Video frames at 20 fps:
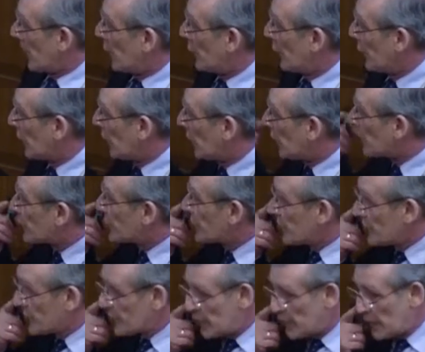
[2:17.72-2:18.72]
The
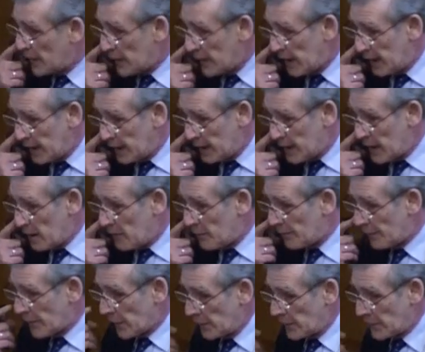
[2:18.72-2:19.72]
uses in
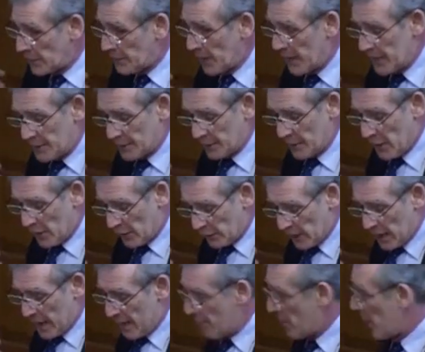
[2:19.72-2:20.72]
the space
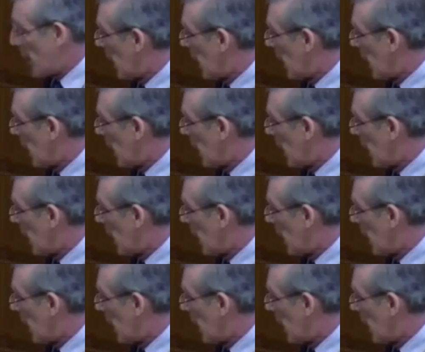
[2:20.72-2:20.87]
program